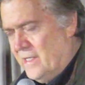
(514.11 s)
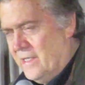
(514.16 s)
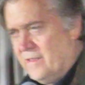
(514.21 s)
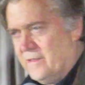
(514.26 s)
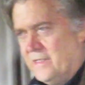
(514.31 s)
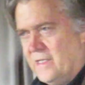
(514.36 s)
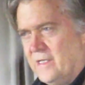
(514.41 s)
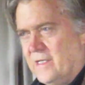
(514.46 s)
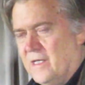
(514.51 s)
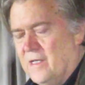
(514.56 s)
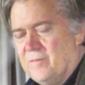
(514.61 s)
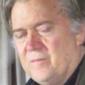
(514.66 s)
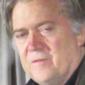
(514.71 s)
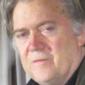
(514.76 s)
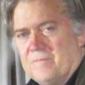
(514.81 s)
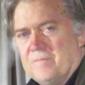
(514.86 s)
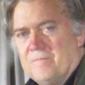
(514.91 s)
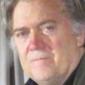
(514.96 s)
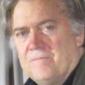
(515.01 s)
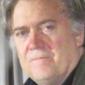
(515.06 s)
Now, how'd that
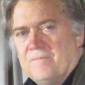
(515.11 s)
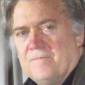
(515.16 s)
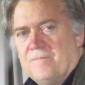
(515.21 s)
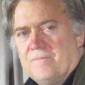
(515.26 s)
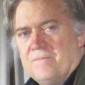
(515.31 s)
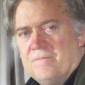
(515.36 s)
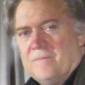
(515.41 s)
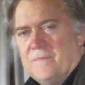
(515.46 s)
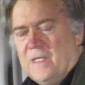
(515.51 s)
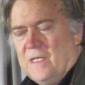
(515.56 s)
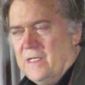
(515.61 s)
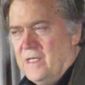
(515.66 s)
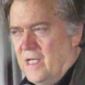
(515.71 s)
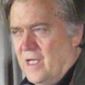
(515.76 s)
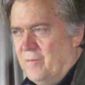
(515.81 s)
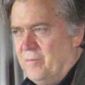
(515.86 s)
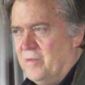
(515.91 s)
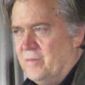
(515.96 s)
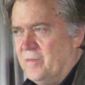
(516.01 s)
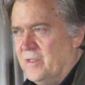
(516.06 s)
happen? It
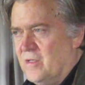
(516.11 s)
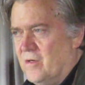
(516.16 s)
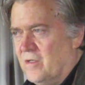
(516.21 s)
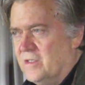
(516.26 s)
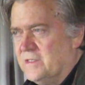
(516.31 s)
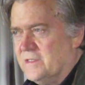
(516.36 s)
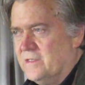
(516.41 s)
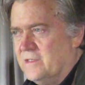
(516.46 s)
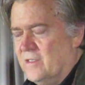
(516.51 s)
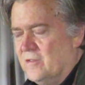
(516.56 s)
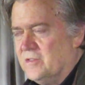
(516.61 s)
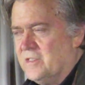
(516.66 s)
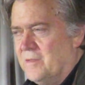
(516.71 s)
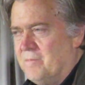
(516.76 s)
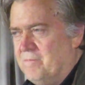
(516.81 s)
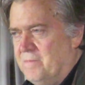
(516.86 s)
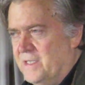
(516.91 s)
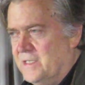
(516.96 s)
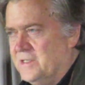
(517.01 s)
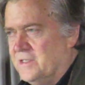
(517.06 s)
happened because there's
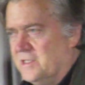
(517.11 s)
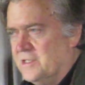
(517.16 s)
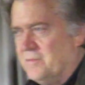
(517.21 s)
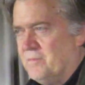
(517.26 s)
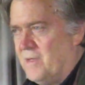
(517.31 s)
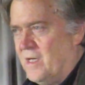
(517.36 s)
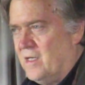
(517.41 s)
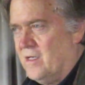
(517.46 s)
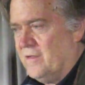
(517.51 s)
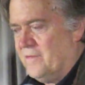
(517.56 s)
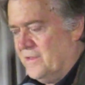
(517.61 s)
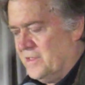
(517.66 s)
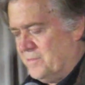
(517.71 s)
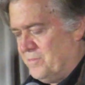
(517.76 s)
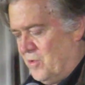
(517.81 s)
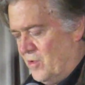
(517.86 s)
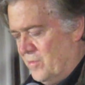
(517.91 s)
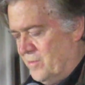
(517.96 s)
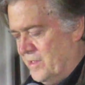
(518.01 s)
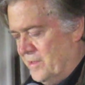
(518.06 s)
a business model of this
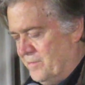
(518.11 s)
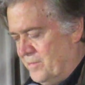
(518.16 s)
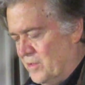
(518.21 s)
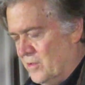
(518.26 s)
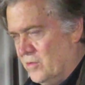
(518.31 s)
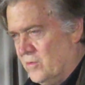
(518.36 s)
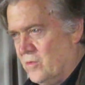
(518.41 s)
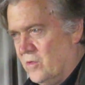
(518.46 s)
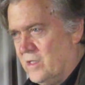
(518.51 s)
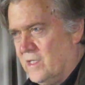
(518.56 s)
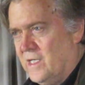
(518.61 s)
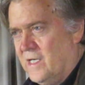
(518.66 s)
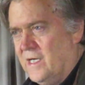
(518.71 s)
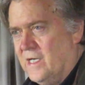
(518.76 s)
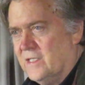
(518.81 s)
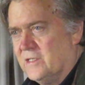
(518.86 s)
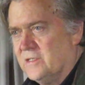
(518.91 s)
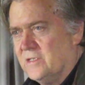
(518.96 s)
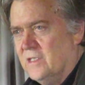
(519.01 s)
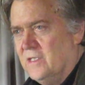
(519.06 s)
permanent political
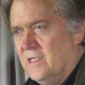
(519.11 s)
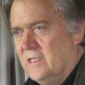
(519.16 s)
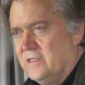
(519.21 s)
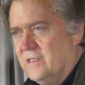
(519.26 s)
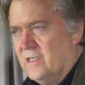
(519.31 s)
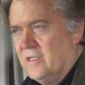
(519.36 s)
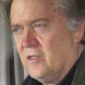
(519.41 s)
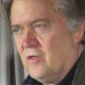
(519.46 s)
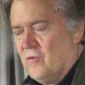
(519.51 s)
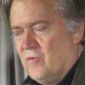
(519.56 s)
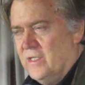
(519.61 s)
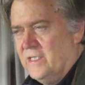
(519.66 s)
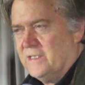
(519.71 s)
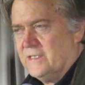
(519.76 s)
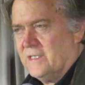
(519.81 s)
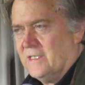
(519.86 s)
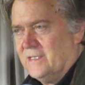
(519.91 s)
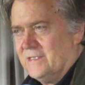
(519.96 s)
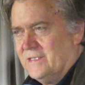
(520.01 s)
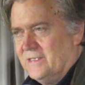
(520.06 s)
class that
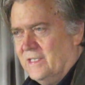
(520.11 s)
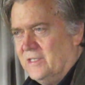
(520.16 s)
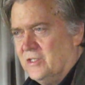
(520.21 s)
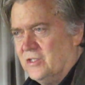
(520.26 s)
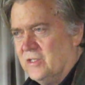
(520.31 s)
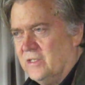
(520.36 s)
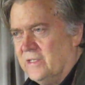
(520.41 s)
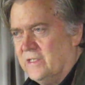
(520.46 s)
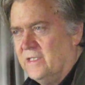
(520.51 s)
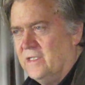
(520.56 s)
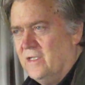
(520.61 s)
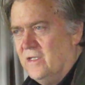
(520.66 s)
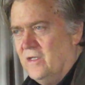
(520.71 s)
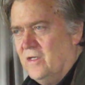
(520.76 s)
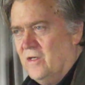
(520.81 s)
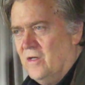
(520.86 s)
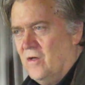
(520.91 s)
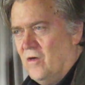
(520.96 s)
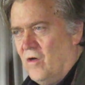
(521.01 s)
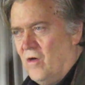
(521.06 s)
accretes essentially
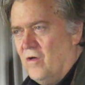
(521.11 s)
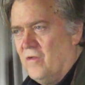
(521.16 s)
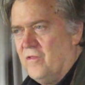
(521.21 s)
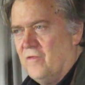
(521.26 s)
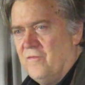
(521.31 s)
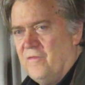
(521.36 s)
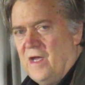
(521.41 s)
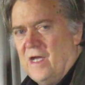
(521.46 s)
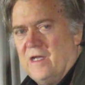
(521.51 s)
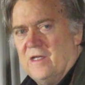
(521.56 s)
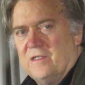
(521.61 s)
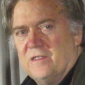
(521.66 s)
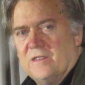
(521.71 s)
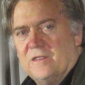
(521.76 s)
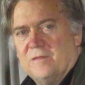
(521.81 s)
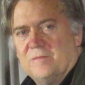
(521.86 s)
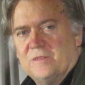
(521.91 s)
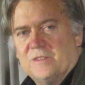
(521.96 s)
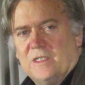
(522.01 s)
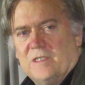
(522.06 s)
all the value
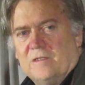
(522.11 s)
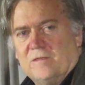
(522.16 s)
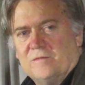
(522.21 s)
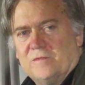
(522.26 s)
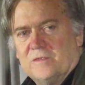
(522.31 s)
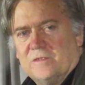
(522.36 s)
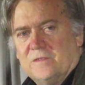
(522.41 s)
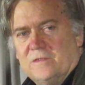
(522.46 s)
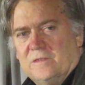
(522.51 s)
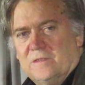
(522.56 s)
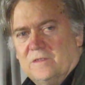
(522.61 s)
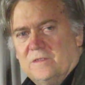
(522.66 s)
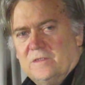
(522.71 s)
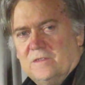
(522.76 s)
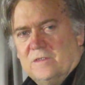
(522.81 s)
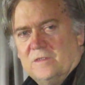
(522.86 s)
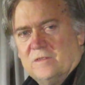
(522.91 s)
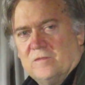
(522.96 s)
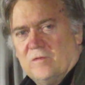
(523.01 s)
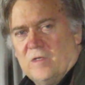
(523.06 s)
to themselves,
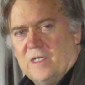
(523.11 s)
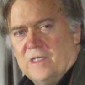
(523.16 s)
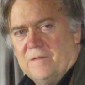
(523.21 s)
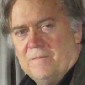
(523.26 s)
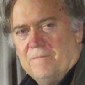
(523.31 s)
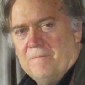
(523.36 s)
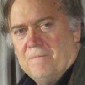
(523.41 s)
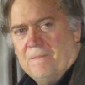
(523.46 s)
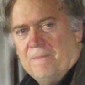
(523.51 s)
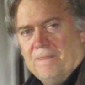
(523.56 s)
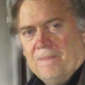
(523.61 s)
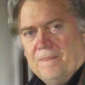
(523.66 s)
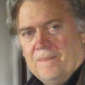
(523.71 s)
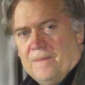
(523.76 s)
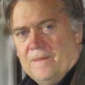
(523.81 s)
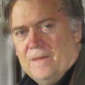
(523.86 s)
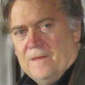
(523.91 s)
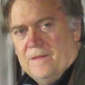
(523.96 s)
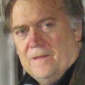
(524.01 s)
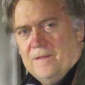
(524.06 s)
right?
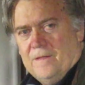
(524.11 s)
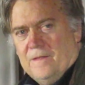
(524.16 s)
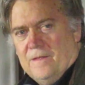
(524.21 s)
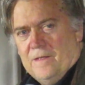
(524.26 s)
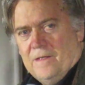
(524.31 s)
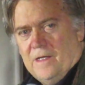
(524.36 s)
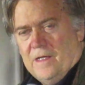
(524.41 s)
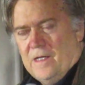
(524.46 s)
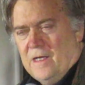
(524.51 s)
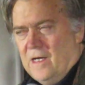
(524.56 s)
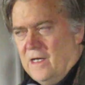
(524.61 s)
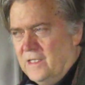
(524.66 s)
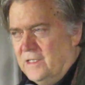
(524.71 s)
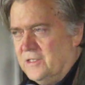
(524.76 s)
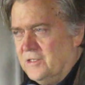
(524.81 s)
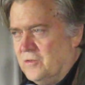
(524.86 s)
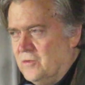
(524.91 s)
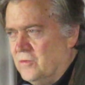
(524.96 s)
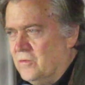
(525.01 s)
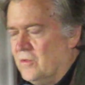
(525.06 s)
A high
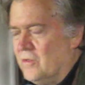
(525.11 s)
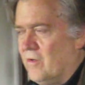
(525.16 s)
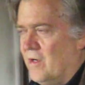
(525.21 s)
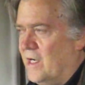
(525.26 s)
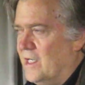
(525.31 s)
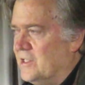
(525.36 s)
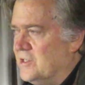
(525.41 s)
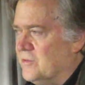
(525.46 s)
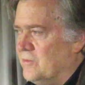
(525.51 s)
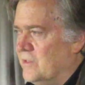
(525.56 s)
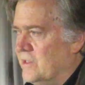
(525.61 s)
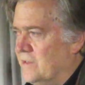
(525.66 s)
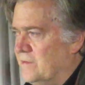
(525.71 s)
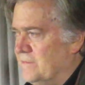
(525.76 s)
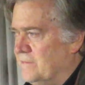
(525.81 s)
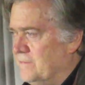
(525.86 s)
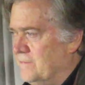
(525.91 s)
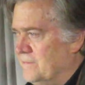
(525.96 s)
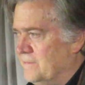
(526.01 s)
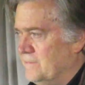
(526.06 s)
school
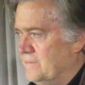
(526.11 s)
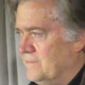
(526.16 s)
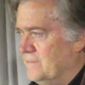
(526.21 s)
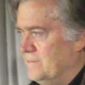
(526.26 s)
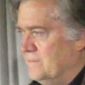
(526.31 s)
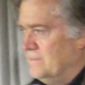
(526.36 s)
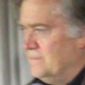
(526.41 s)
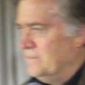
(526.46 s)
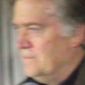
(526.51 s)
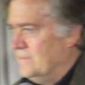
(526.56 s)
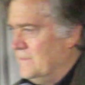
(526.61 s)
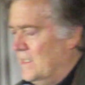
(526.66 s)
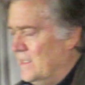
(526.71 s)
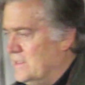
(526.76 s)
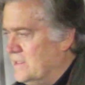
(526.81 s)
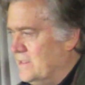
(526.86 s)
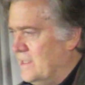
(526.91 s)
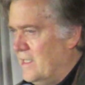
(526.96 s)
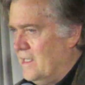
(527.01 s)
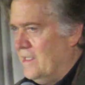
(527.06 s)
graduate
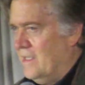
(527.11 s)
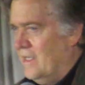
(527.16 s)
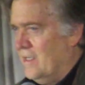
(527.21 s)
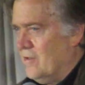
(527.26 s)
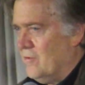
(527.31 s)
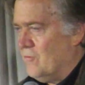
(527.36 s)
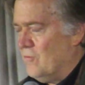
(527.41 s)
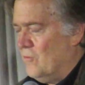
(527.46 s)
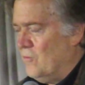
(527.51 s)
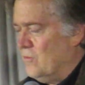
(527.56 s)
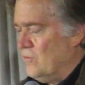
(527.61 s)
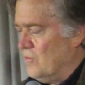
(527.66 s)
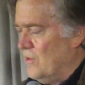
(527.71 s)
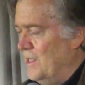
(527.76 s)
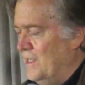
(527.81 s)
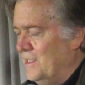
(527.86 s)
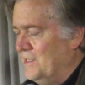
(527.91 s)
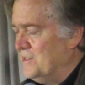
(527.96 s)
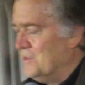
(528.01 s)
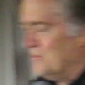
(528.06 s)
has not had a
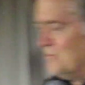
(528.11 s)
raise